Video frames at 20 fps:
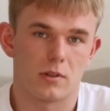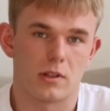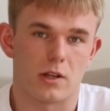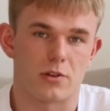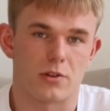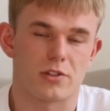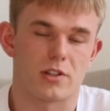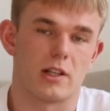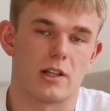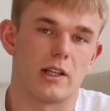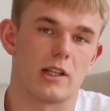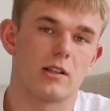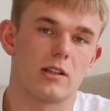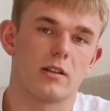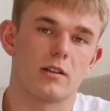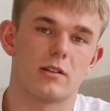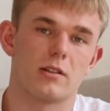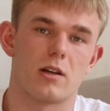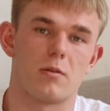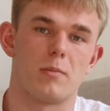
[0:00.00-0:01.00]
there's a
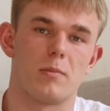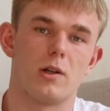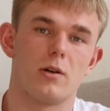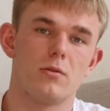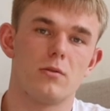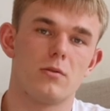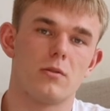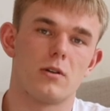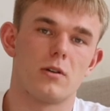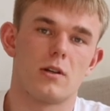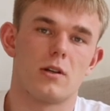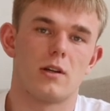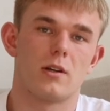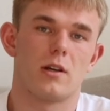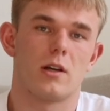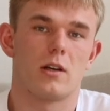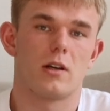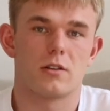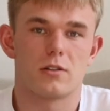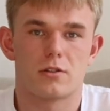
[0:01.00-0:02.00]
link down below
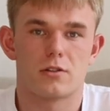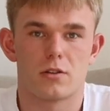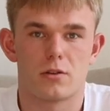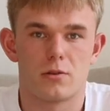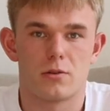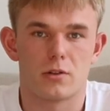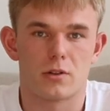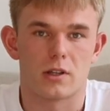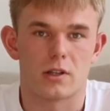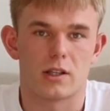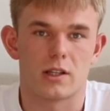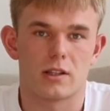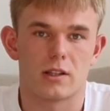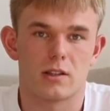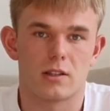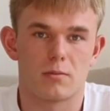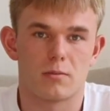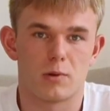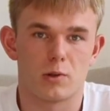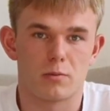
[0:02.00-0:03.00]
so you can
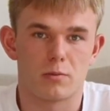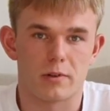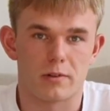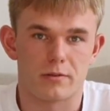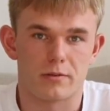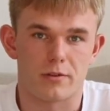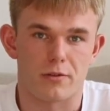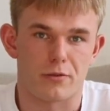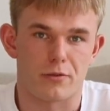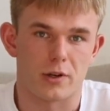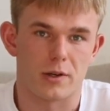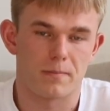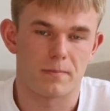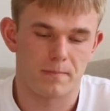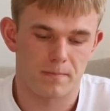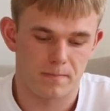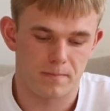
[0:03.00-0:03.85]
get the blueprint for free.